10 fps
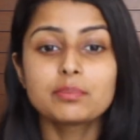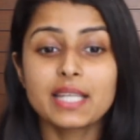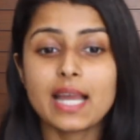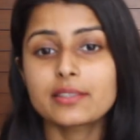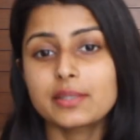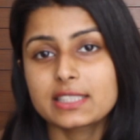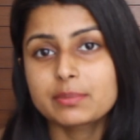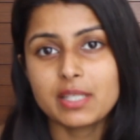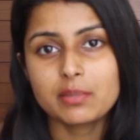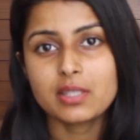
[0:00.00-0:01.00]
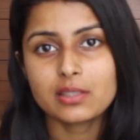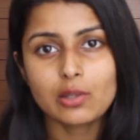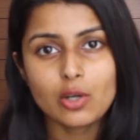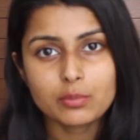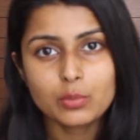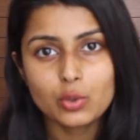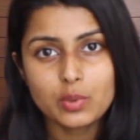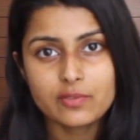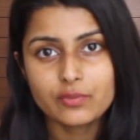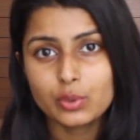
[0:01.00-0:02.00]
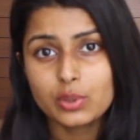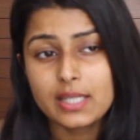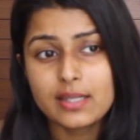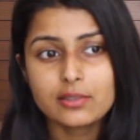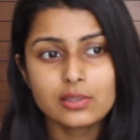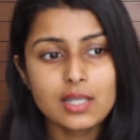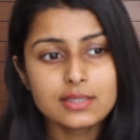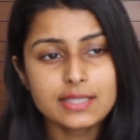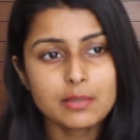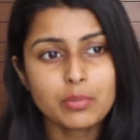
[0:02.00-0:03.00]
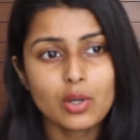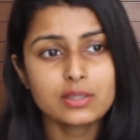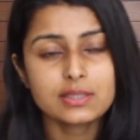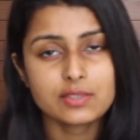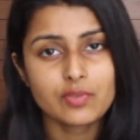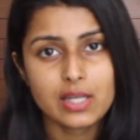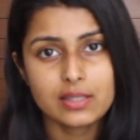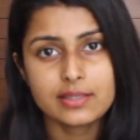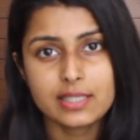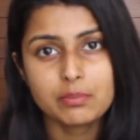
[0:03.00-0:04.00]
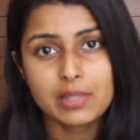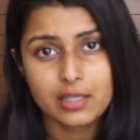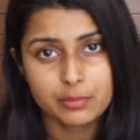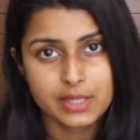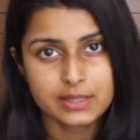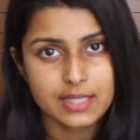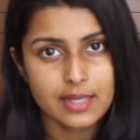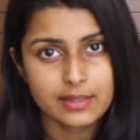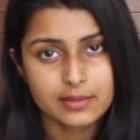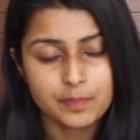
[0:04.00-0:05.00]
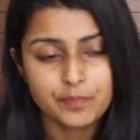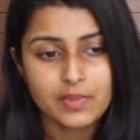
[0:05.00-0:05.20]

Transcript: began to experiment a lot more with food, and I realized the importance of a healthy plant-based diet.